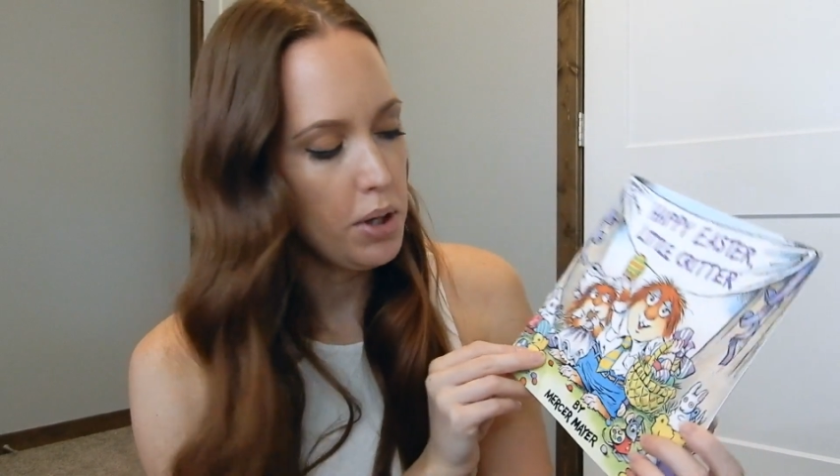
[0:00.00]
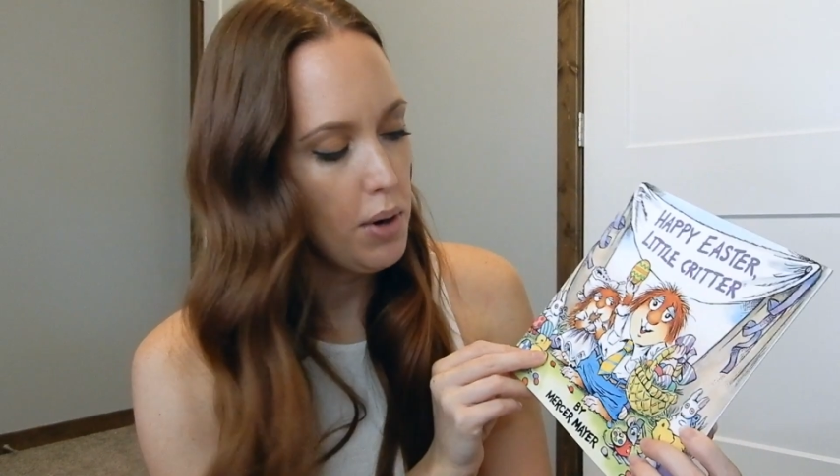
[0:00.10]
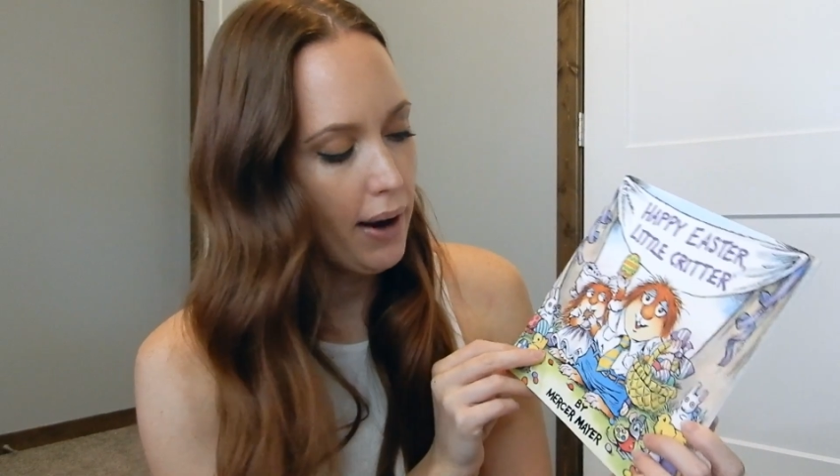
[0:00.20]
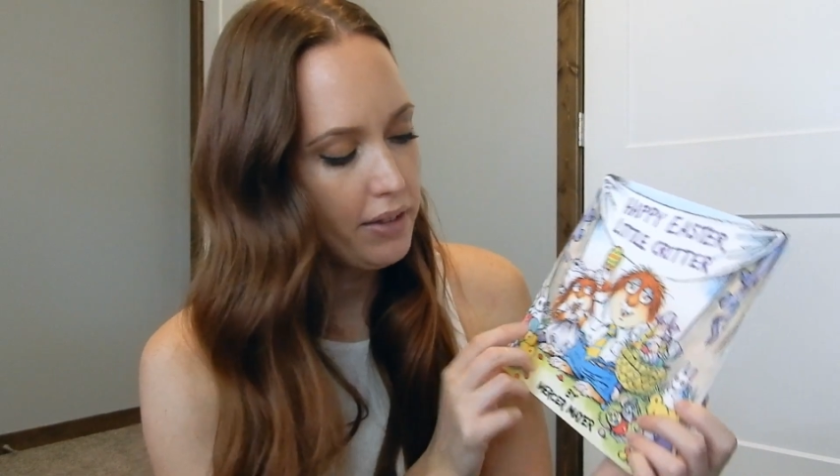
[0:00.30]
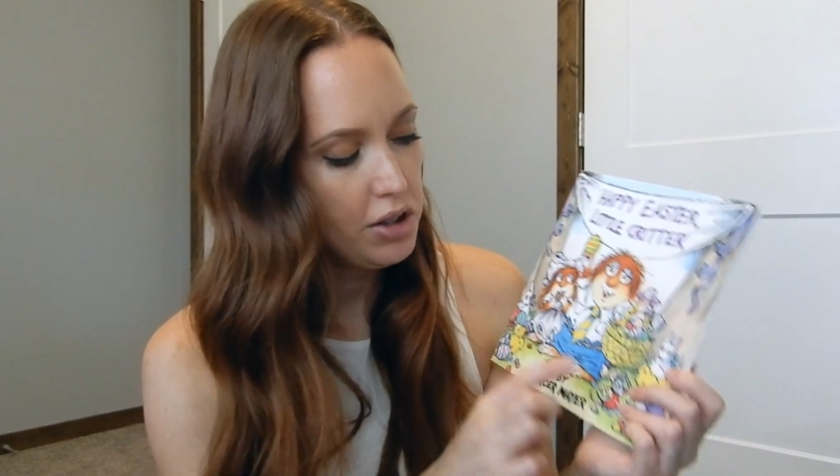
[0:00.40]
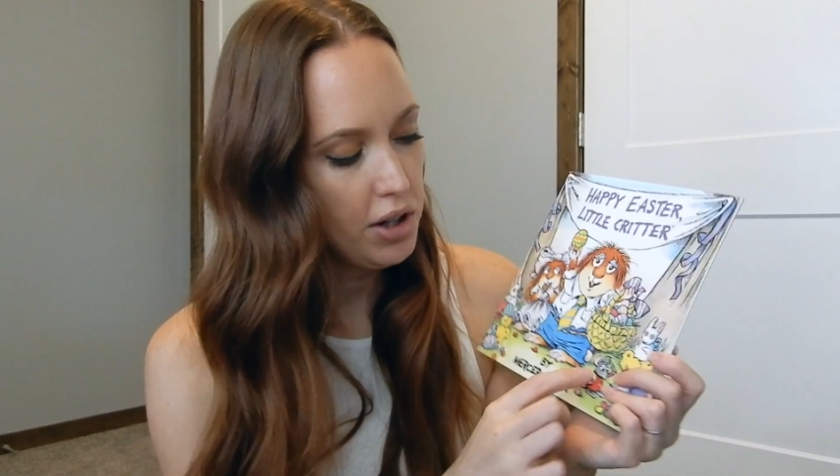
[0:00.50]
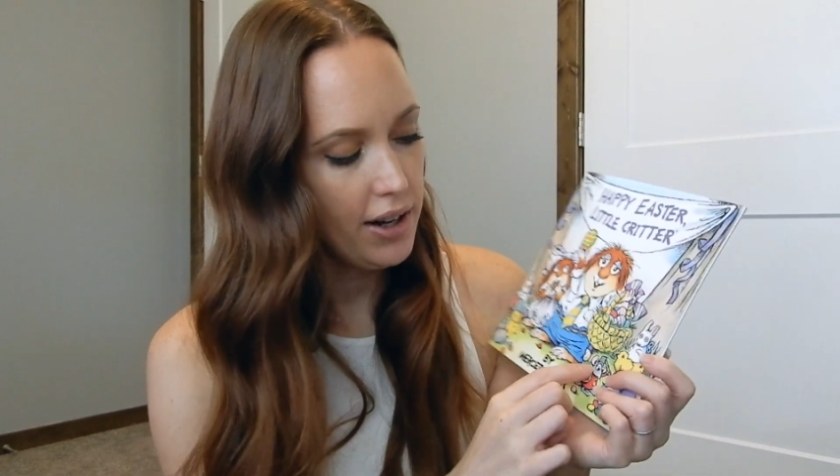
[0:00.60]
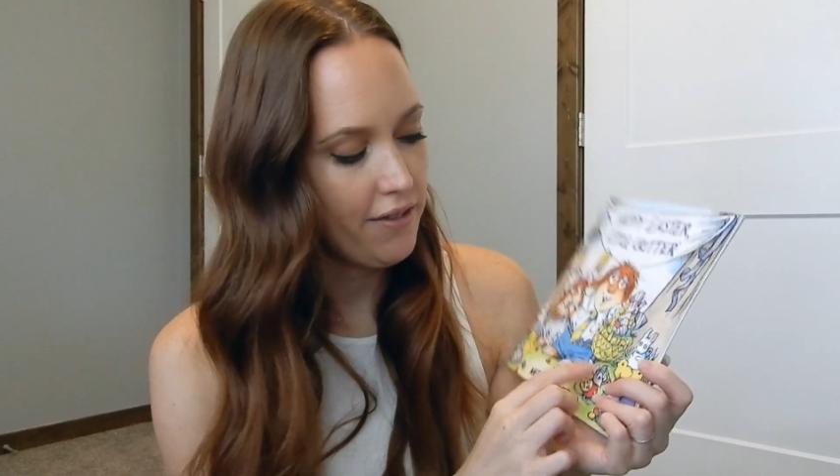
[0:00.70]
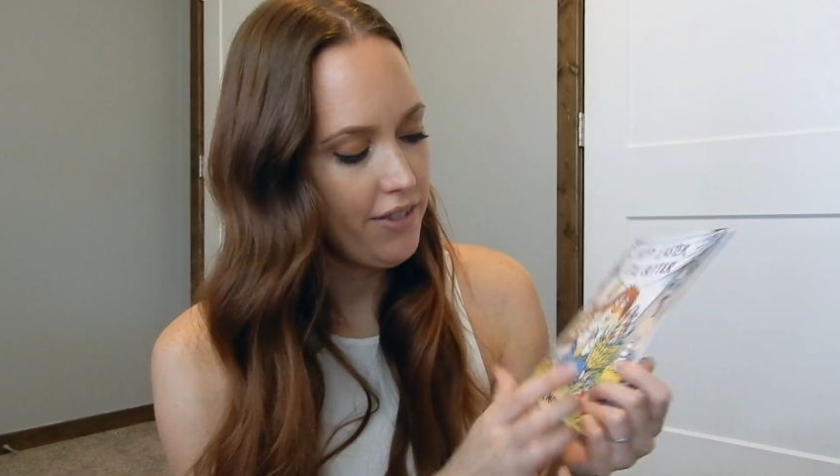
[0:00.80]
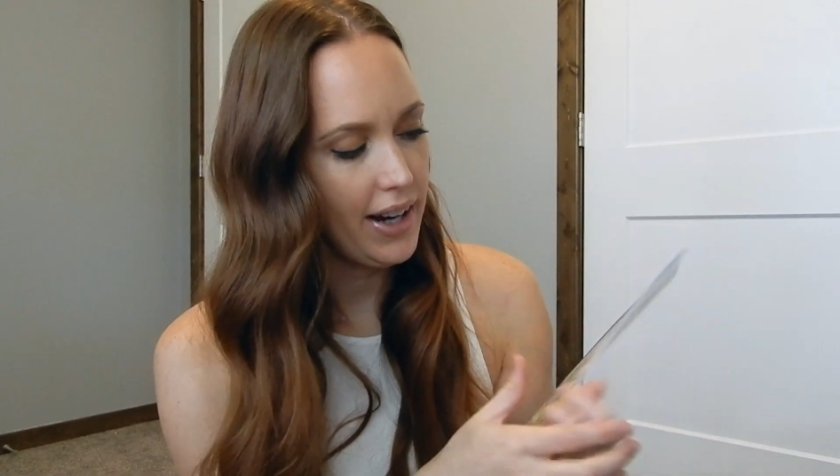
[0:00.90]
but you have to
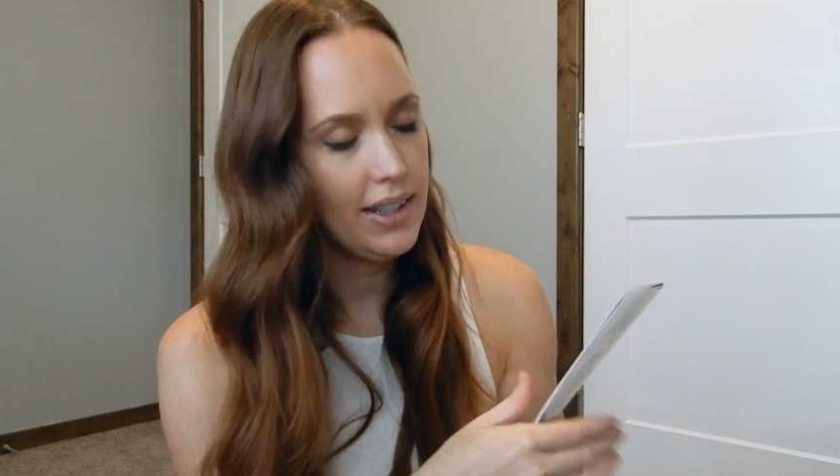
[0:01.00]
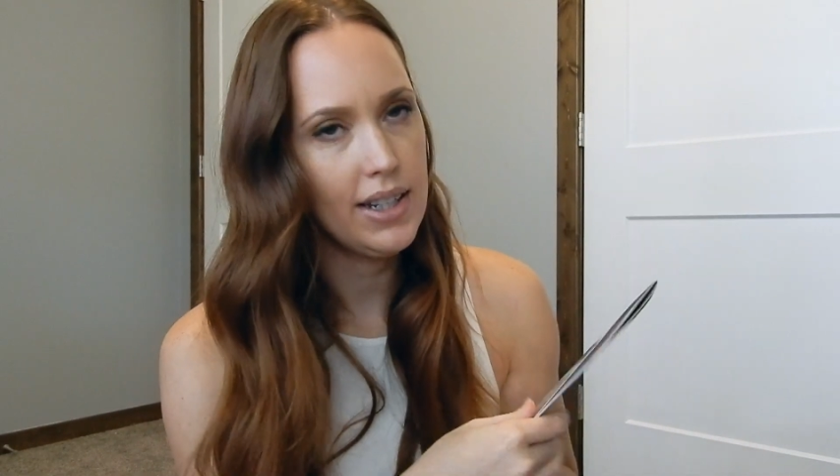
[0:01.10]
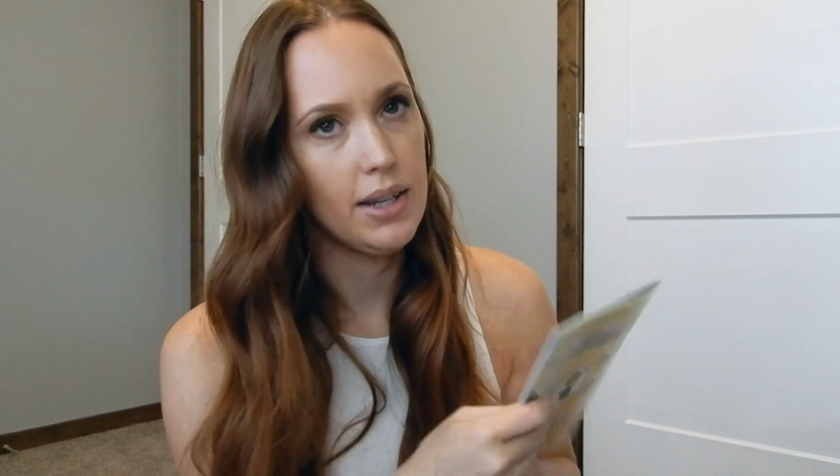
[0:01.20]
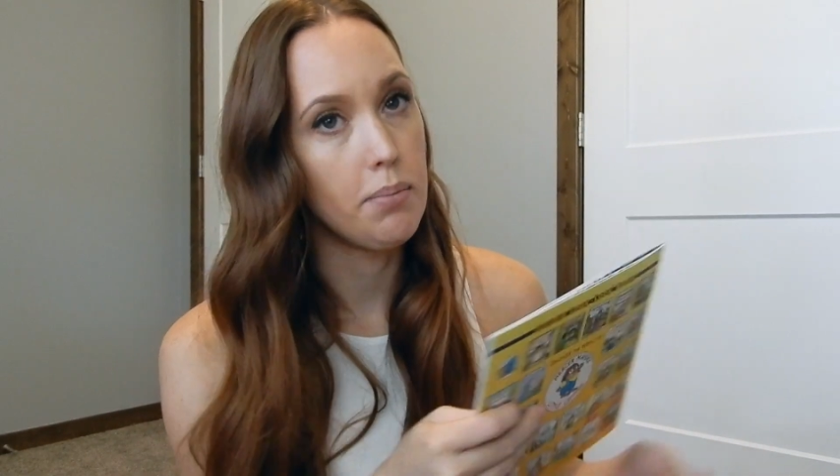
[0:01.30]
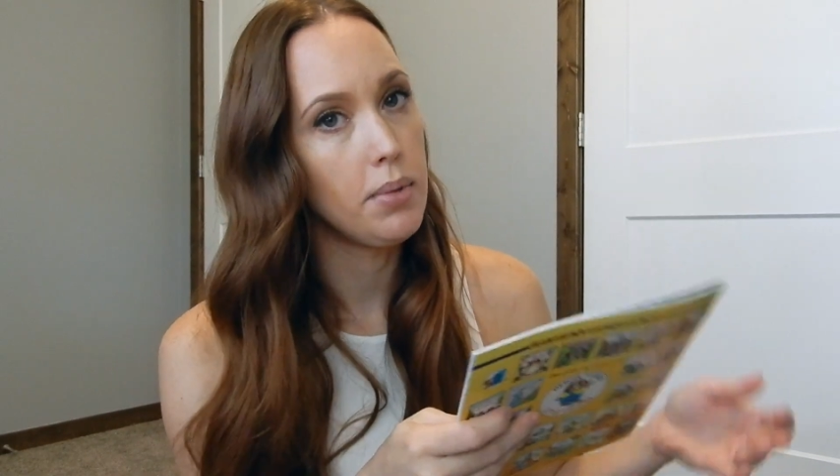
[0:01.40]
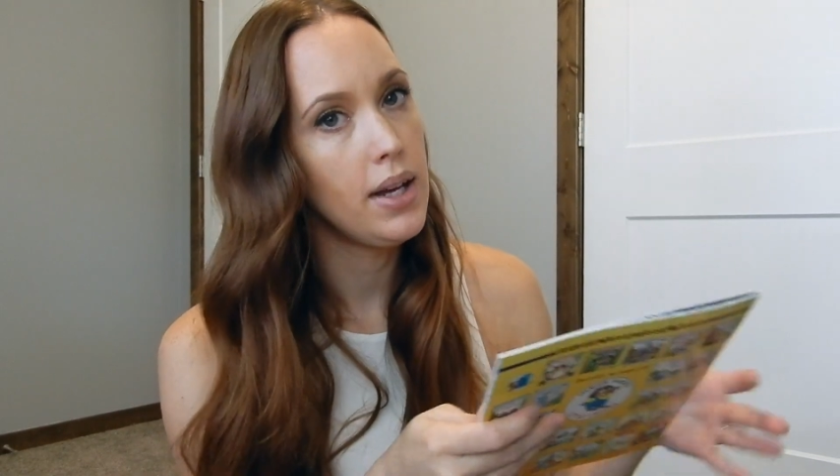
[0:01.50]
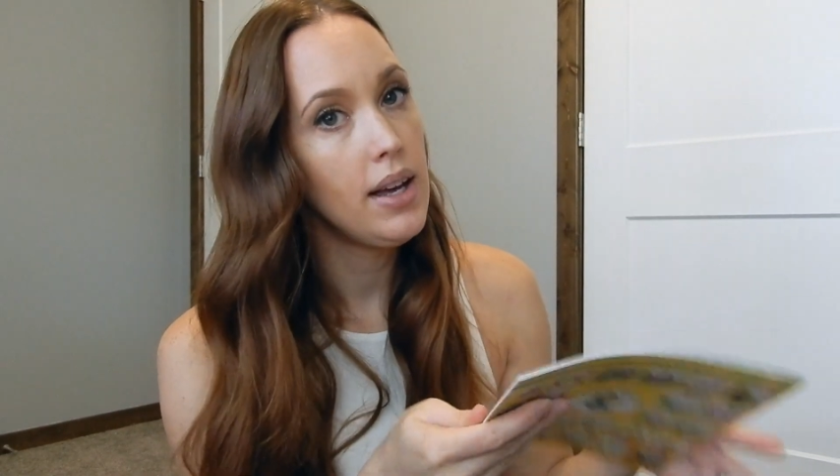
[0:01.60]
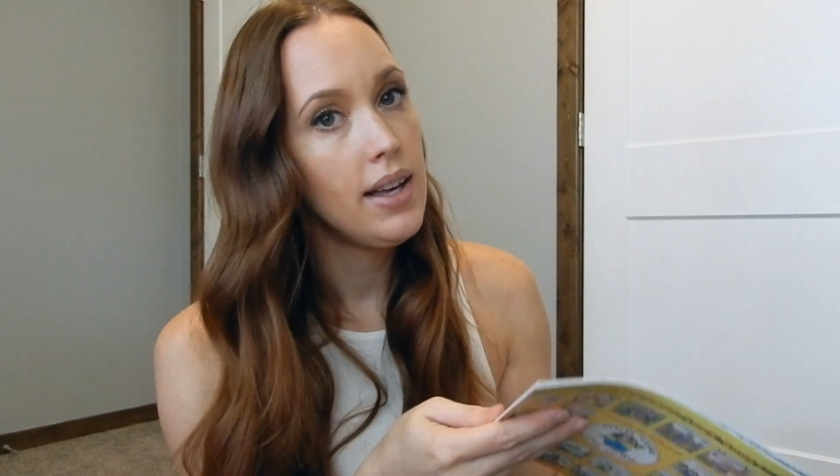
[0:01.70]
try and find him.